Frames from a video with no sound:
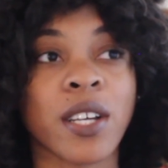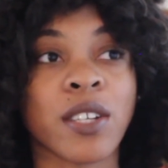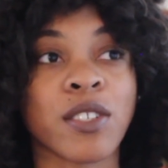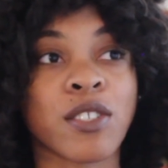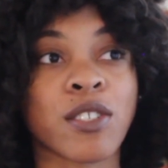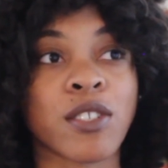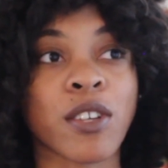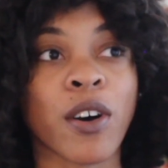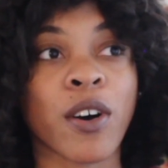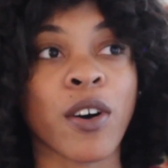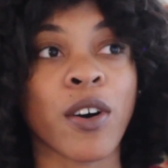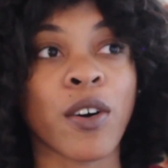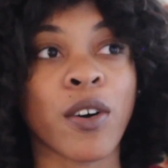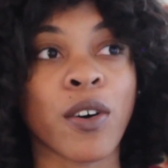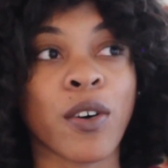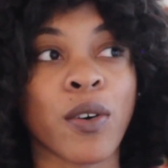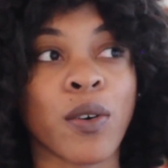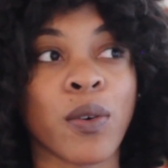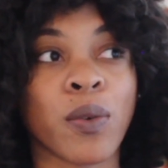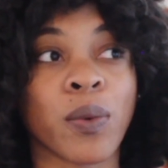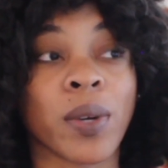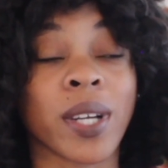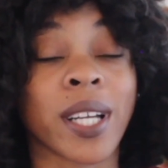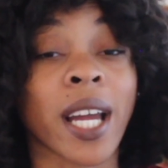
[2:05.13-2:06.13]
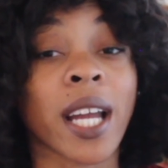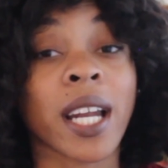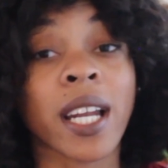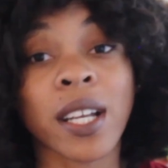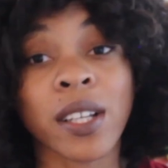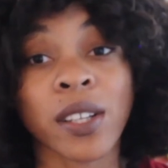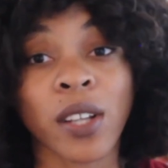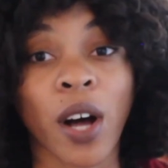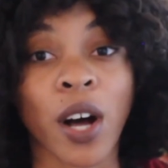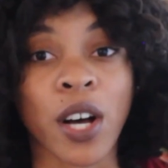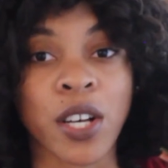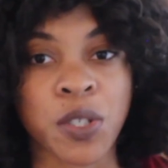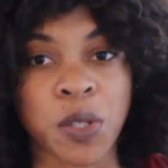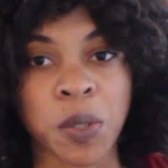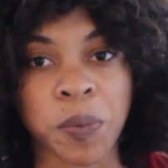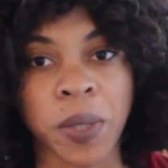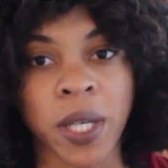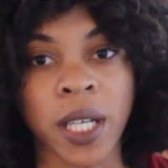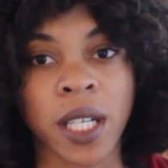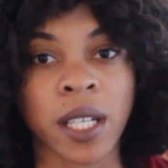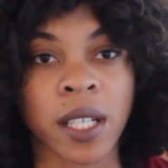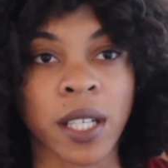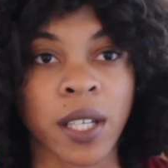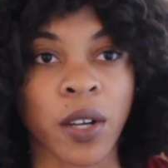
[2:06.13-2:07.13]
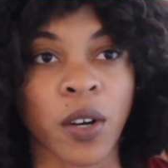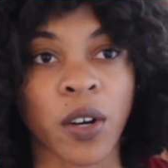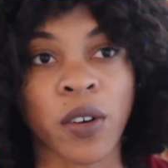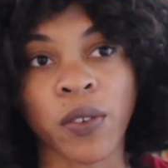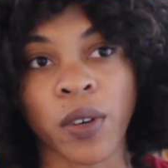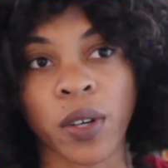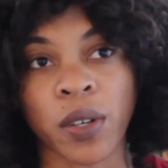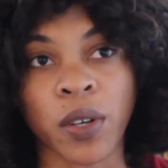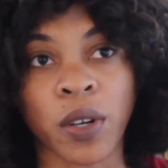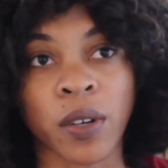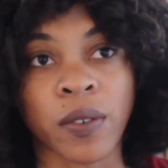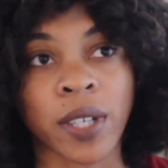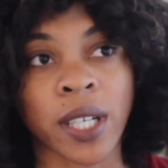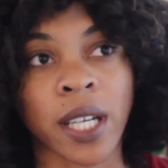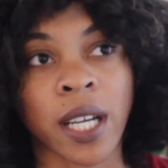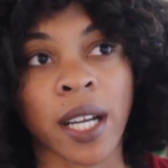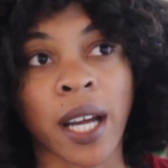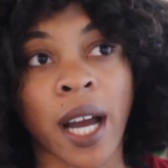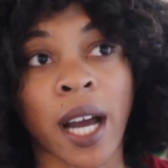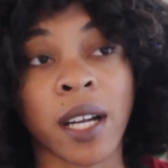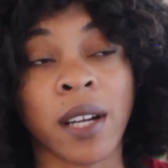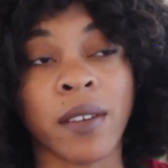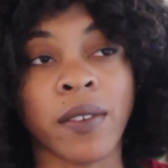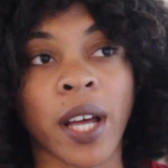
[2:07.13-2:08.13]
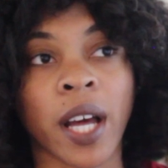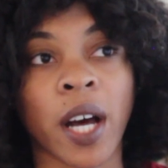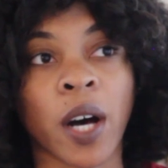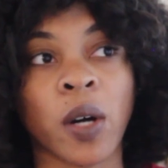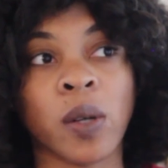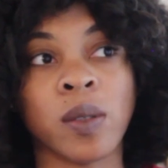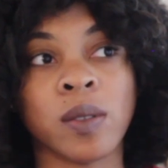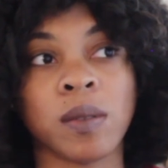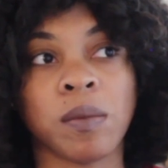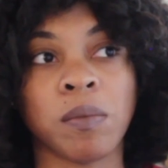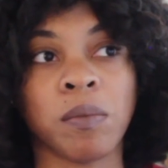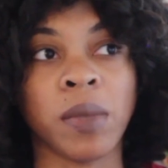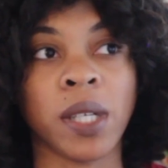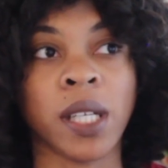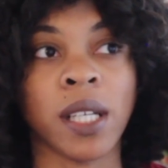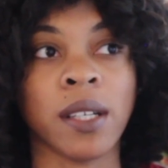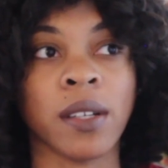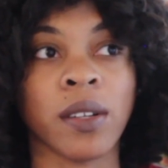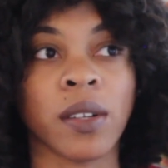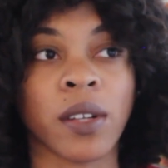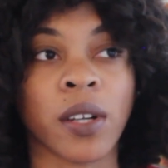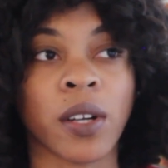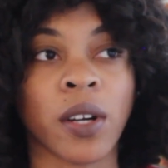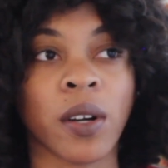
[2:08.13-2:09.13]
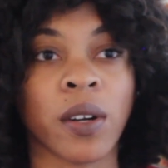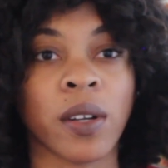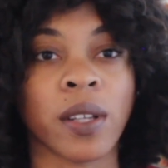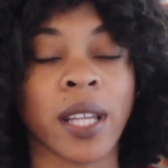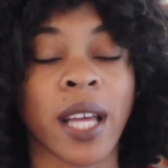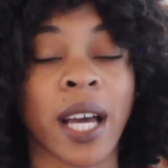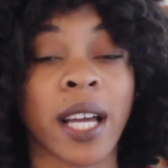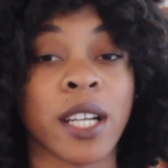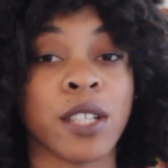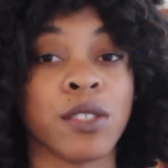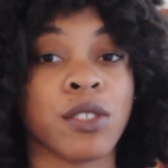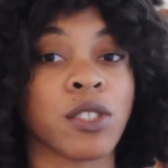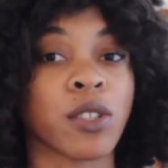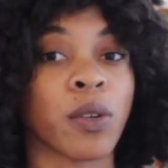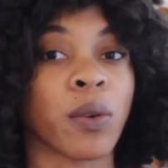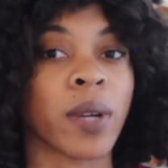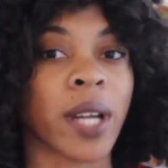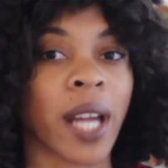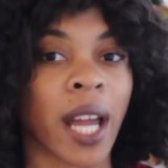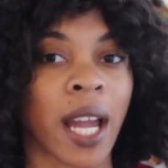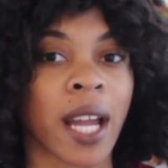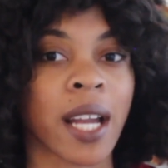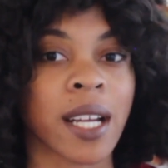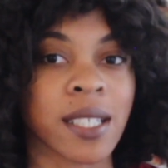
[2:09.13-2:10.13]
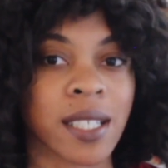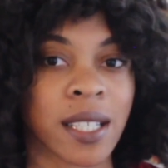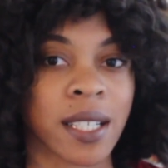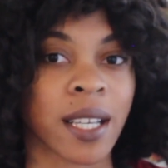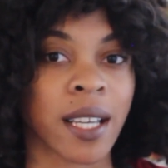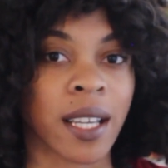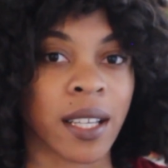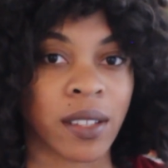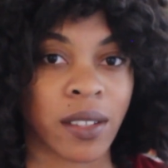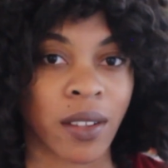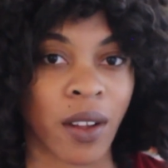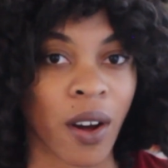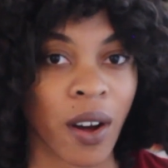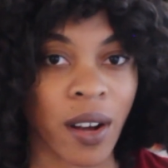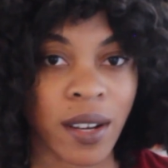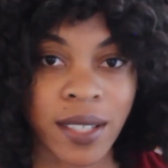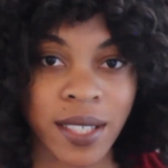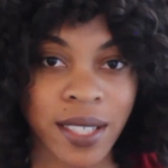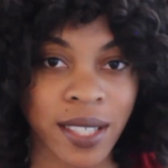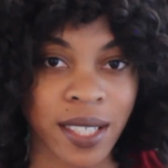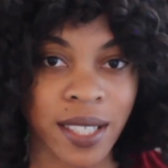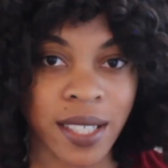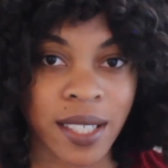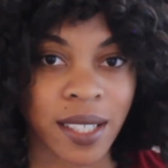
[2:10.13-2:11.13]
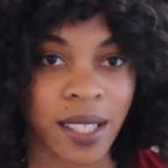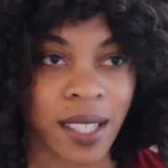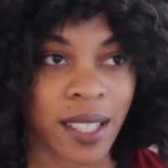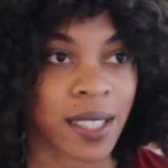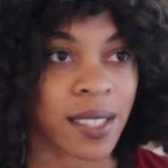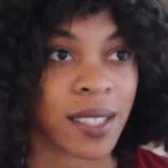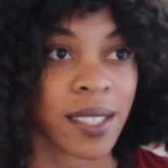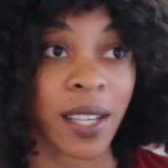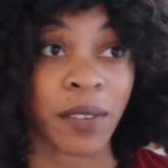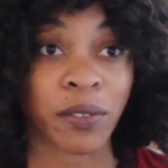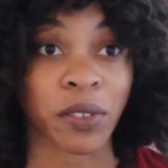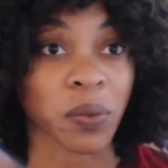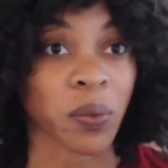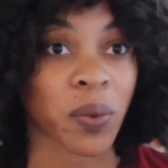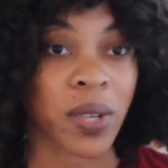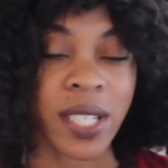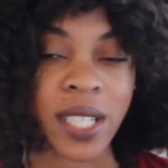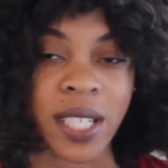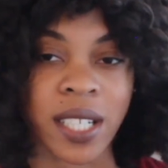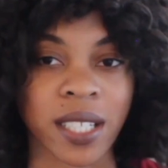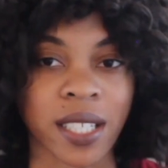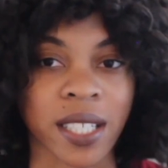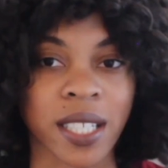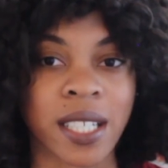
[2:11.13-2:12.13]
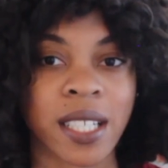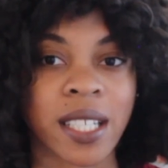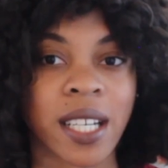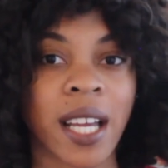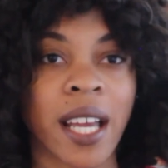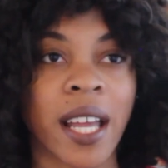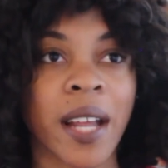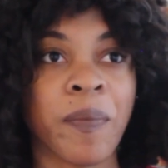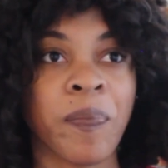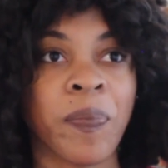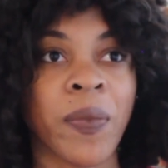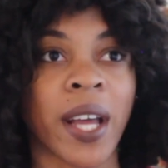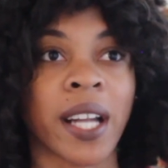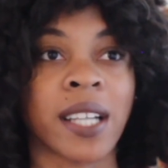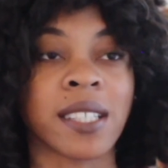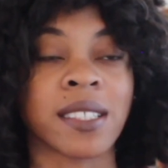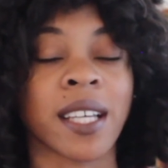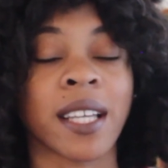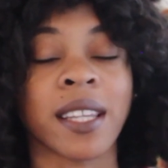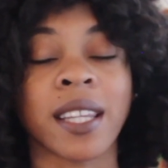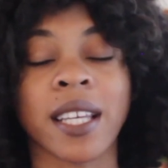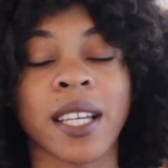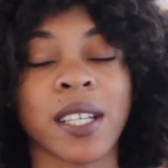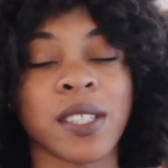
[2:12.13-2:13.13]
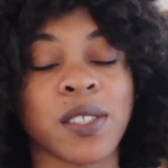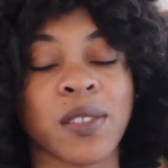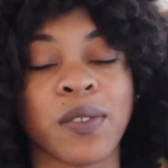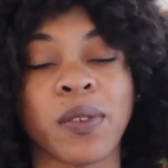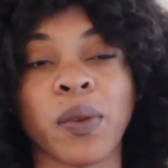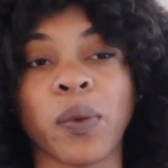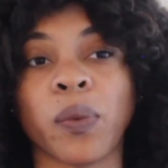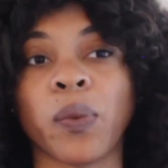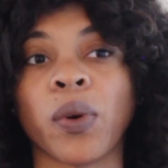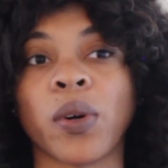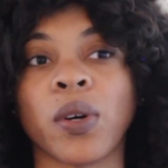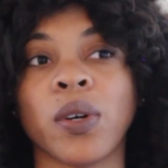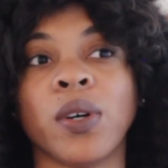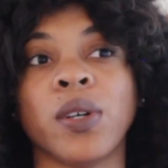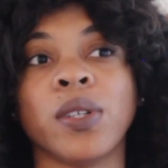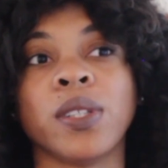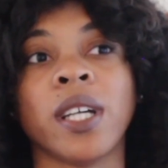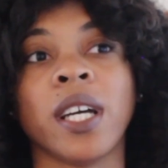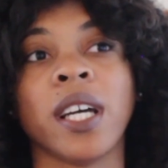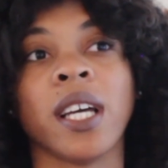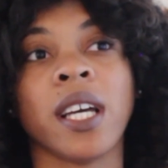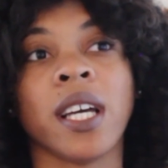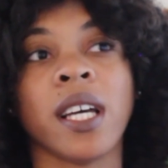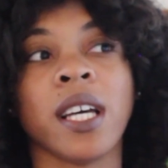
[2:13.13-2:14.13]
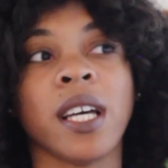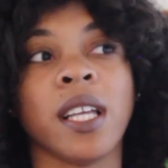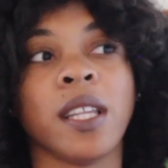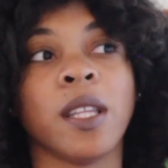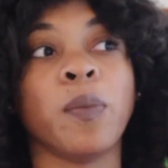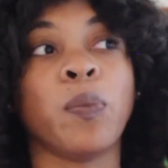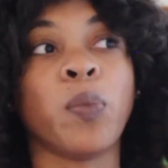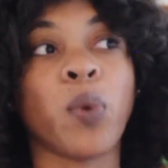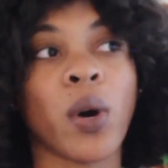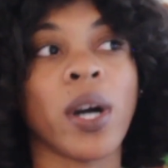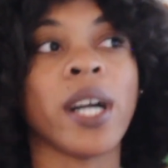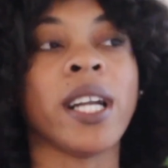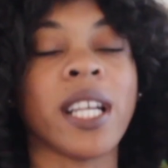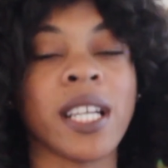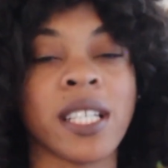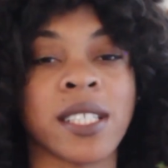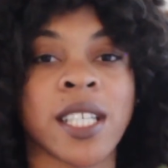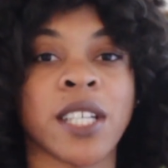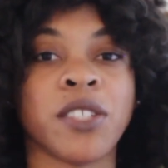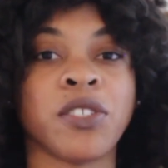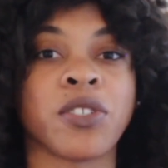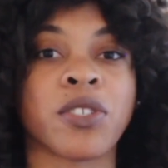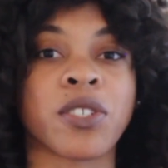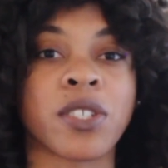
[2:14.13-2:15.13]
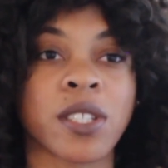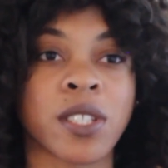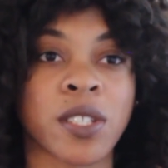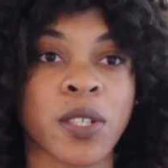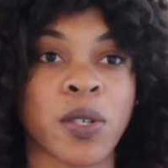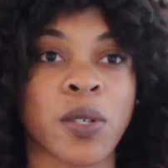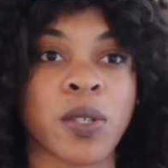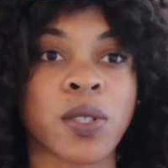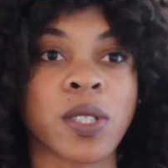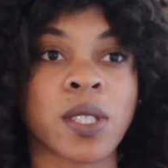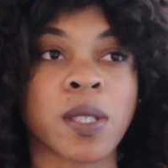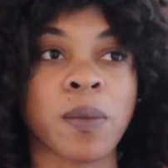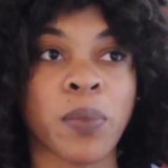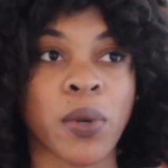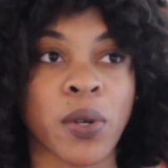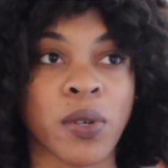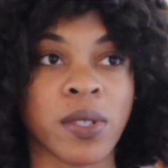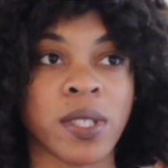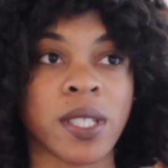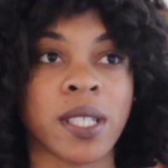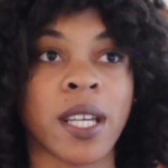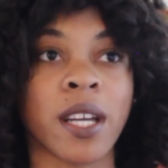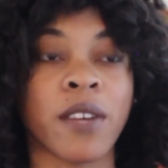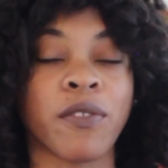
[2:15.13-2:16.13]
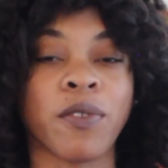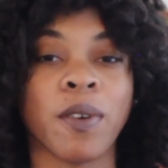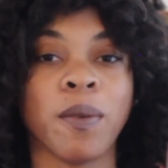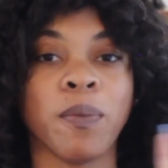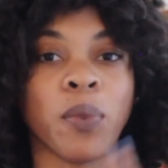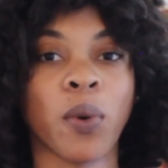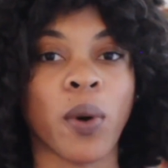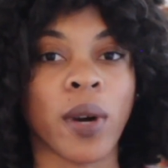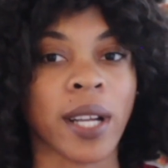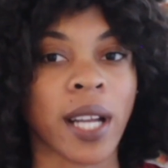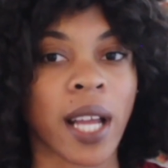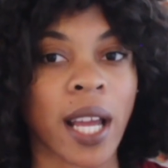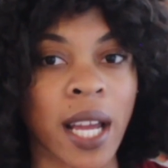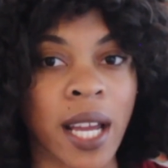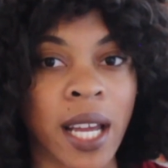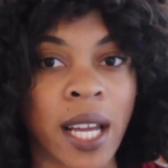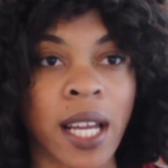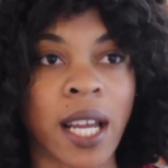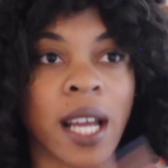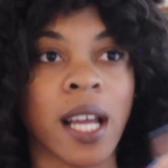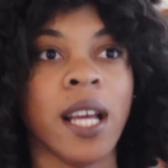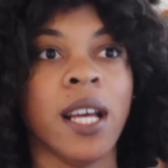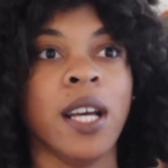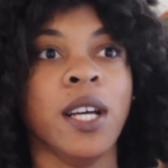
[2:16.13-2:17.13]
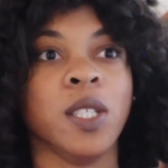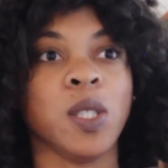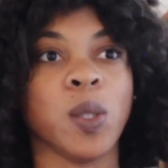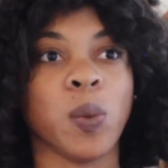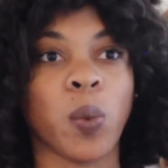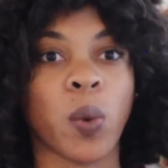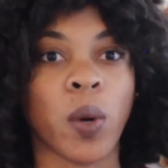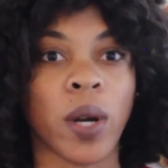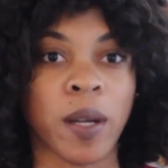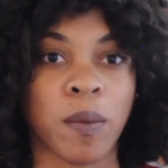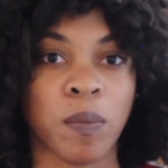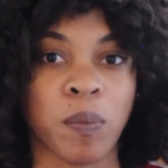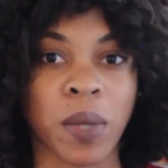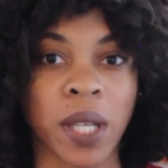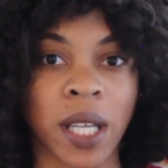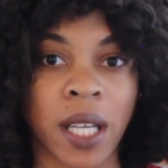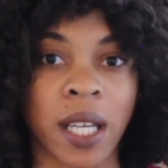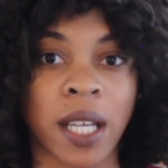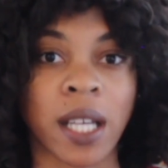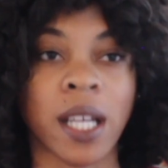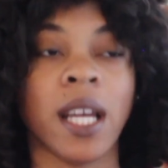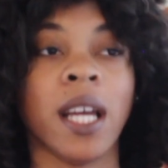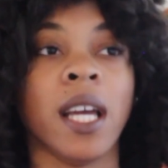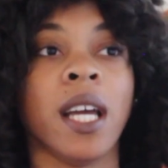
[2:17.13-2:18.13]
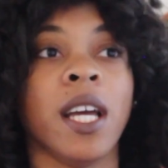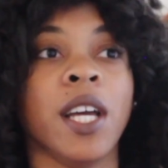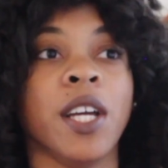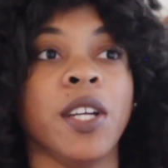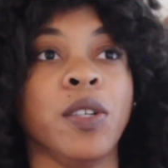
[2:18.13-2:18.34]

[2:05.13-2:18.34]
So getting lost repeatedly over and over again kind of helped me learn that it's okay to get lost, because everyone does it, and it's not the end of the world. The point is that you're still supposed to get from point A to point B.